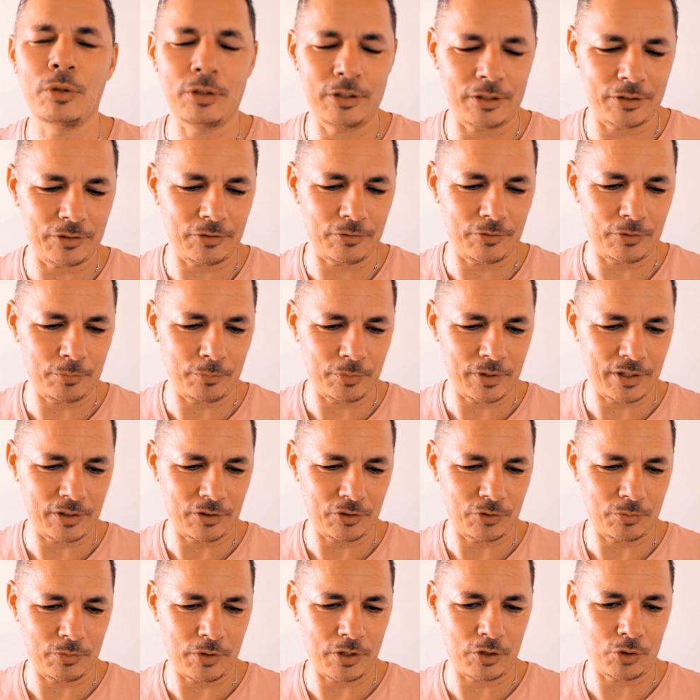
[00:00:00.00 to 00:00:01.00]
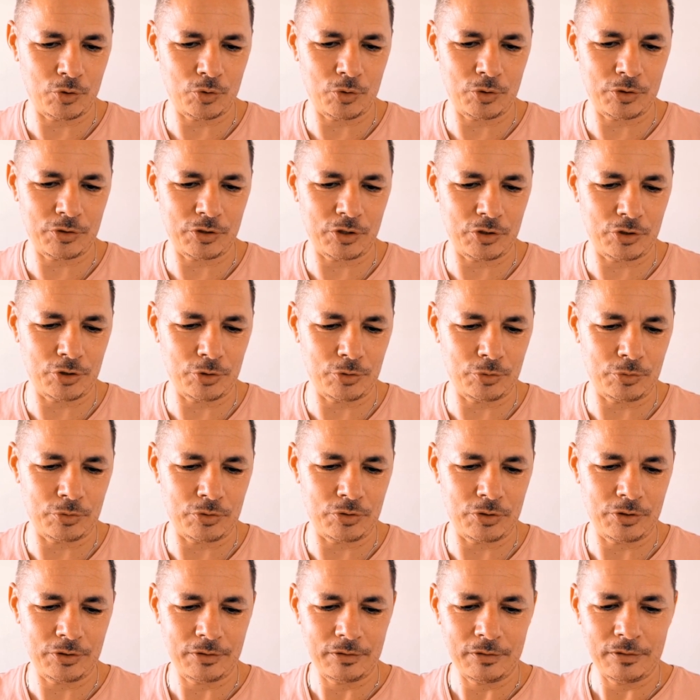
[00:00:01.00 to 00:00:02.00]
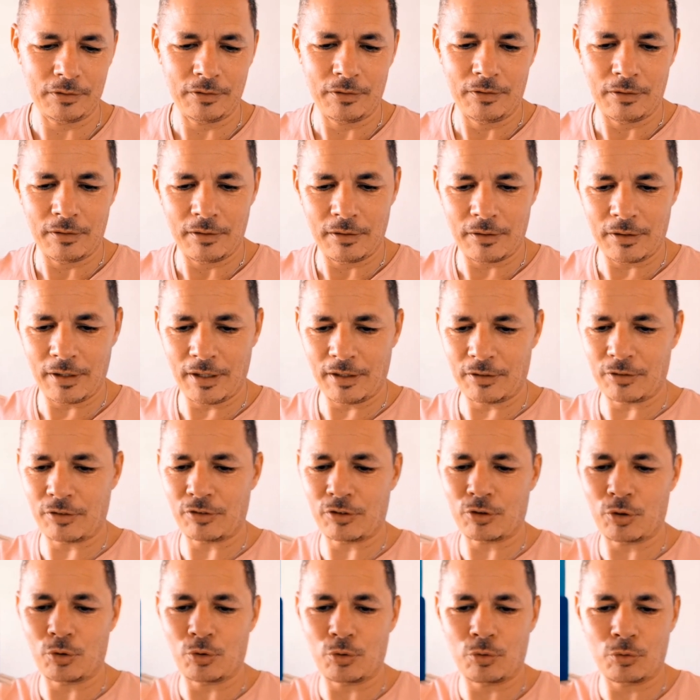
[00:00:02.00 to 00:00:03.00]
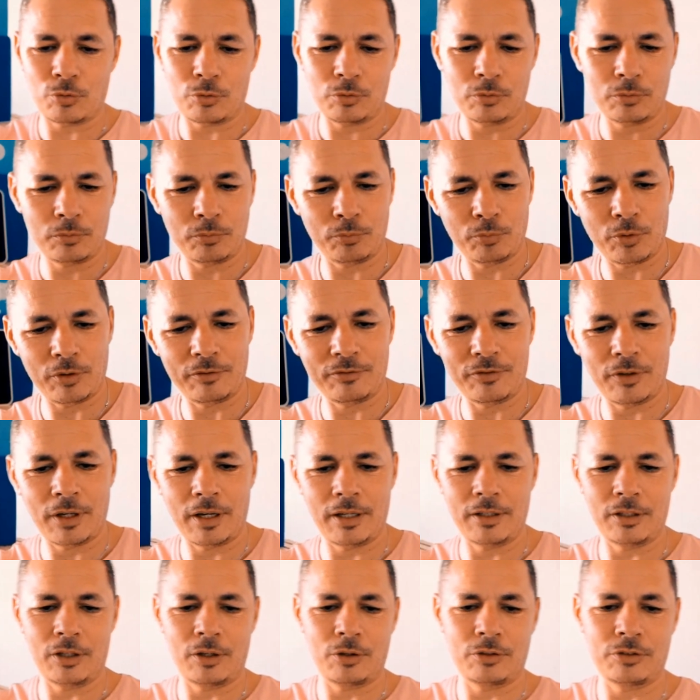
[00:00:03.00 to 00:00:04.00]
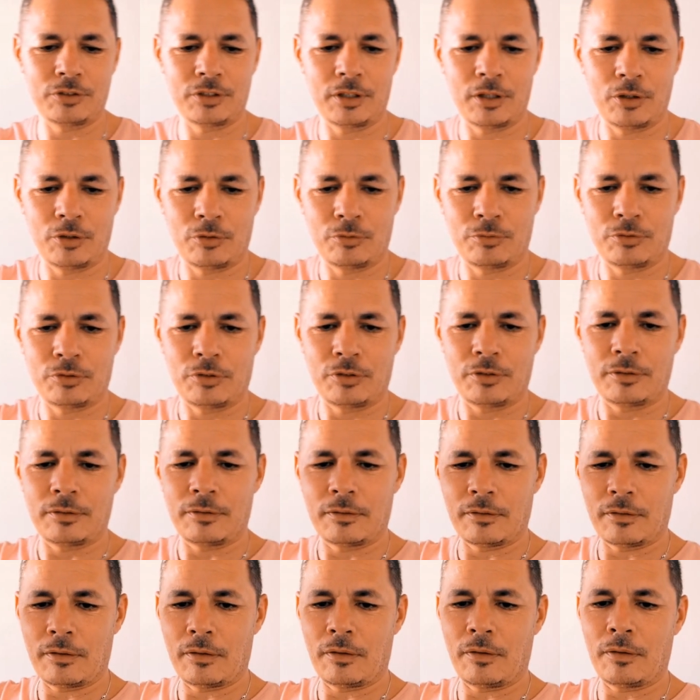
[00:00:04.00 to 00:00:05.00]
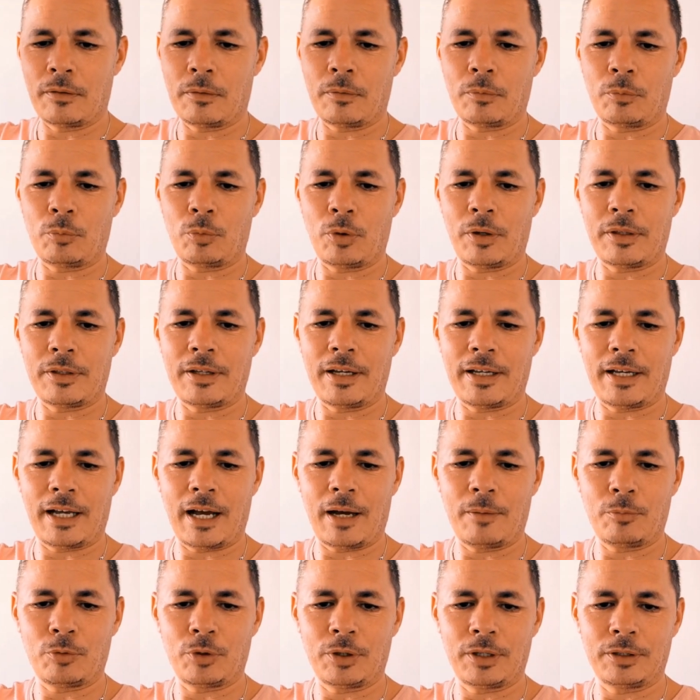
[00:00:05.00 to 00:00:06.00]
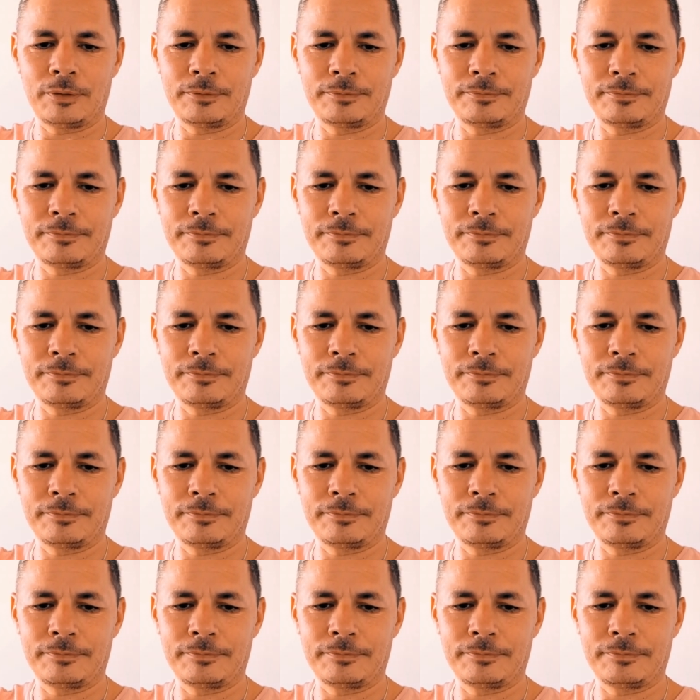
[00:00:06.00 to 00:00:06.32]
it is for me to record the news. And so, we find ourselves with the camera.